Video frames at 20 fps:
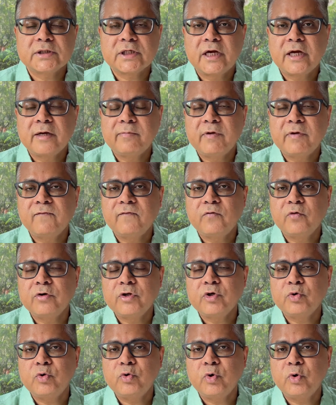And before
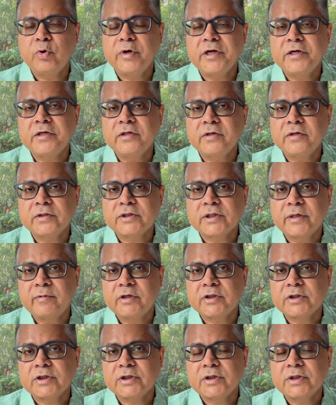you know it, the
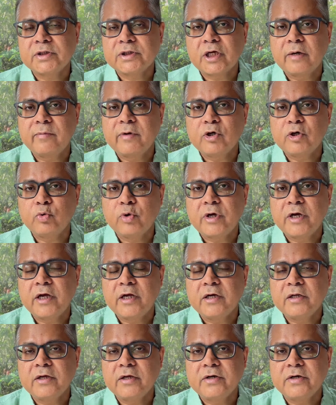semester is coming to an end.